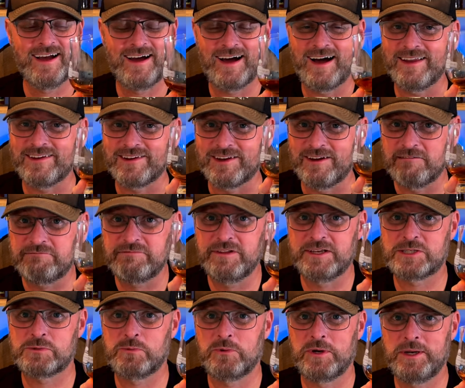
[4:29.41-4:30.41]
I love
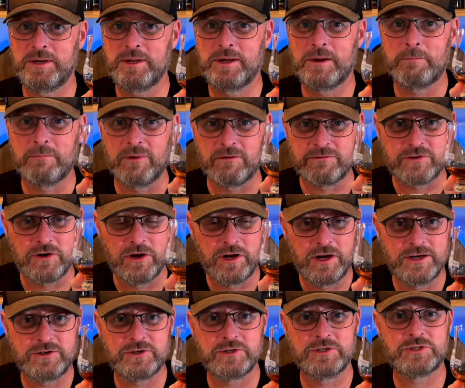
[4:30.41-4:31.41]
this one, but for
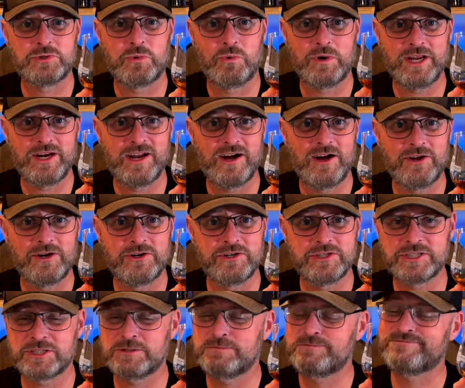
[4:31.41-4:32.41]

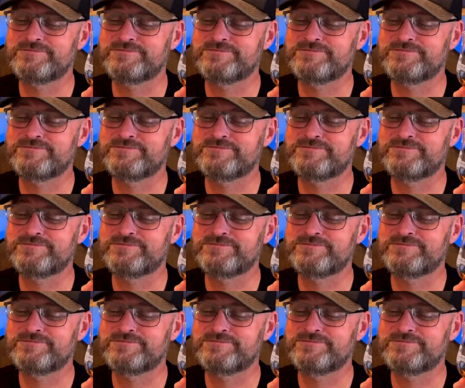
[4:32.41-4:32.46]
$120,